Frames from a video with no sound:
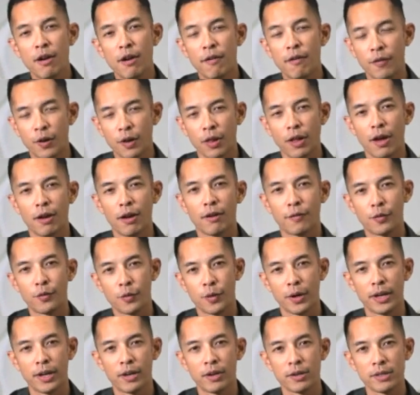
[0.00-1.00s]
for a lot of
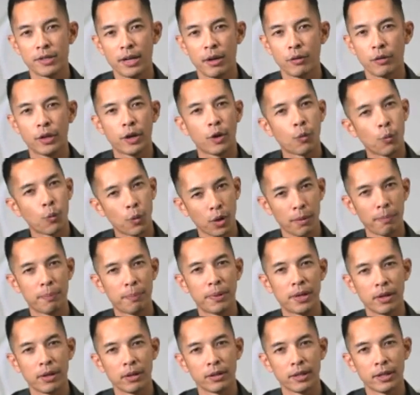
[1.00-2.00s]
creators out there will
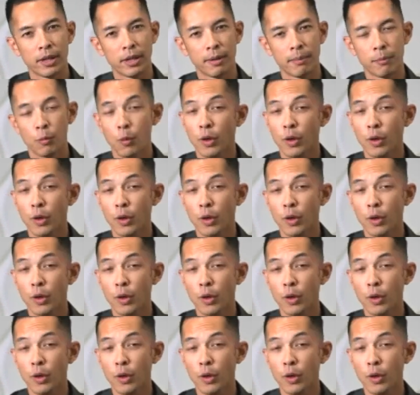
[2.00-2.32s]
appeal to them.